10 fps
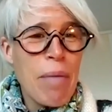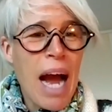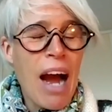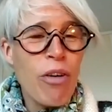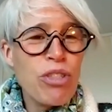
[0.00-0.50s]

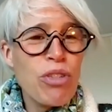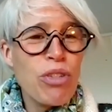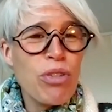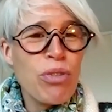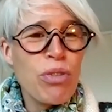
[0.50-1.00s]
How do
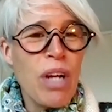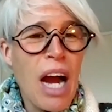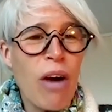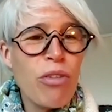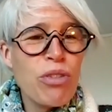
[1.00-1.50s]

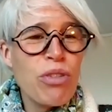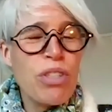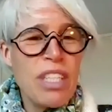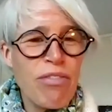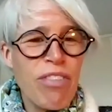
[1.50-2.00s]
you
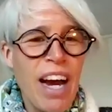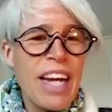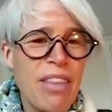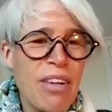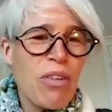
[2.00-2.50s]

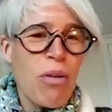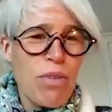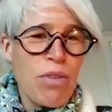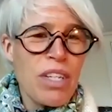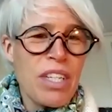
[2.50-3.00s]
define the
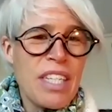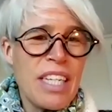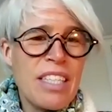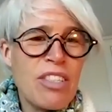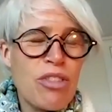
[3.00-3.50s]
communities?